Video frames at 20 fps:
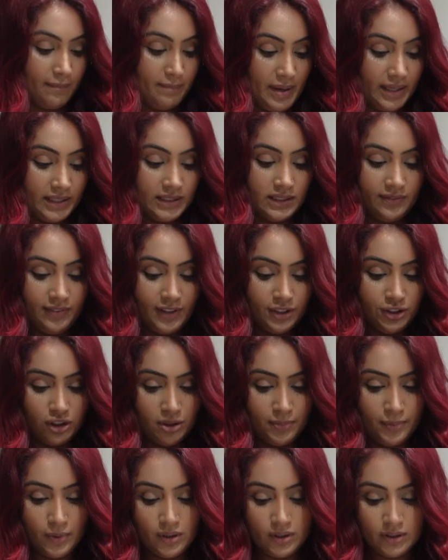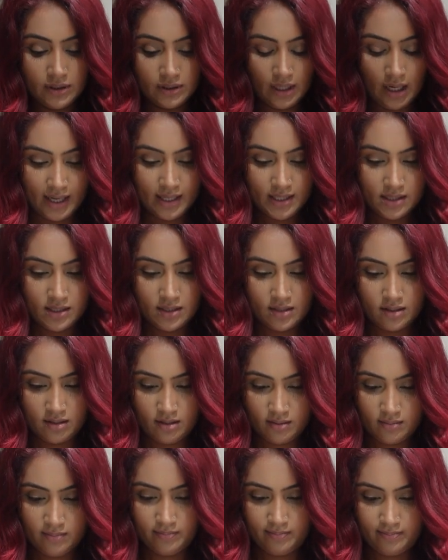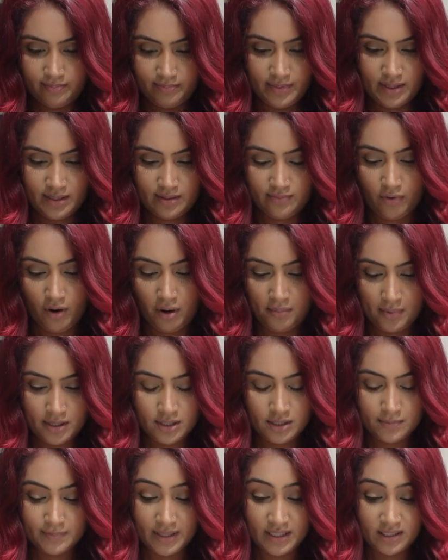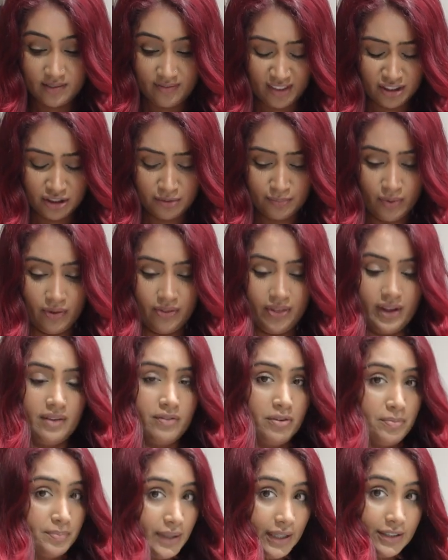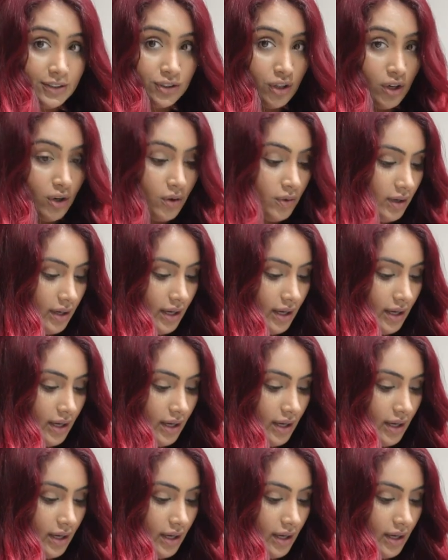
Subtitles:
mixed vegetables. It's this farmhouse mixed vegetable thing from Tesco.